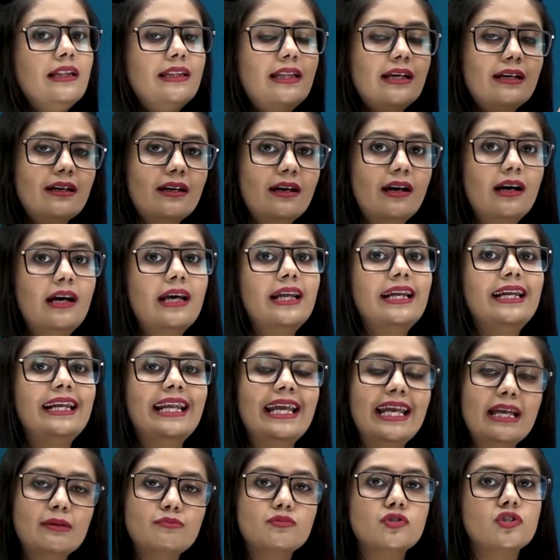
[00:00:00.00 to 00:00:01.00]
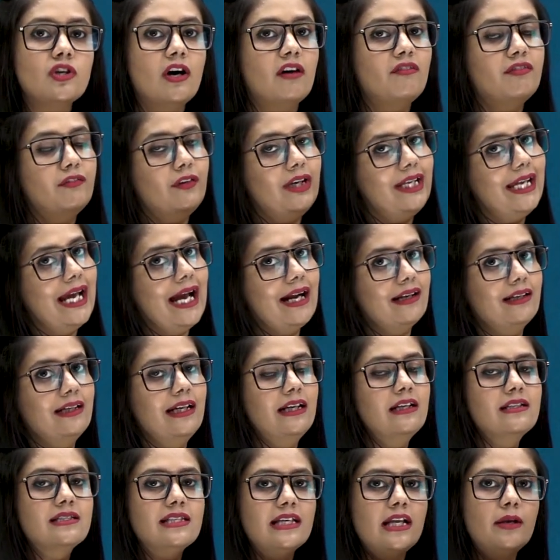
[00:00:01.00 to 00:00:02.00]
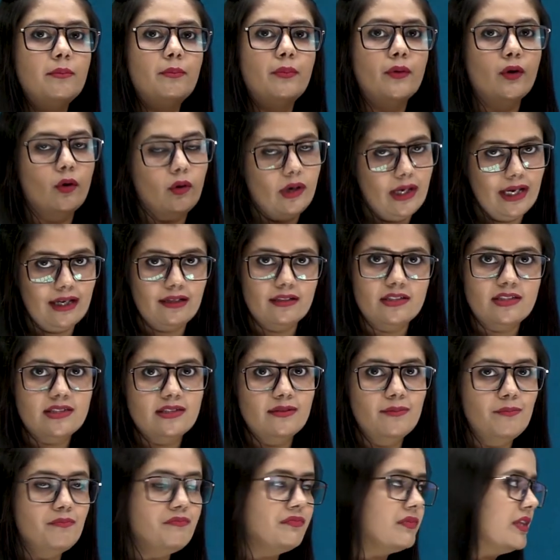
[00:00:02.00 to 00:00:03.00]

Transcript: the names of reactants and products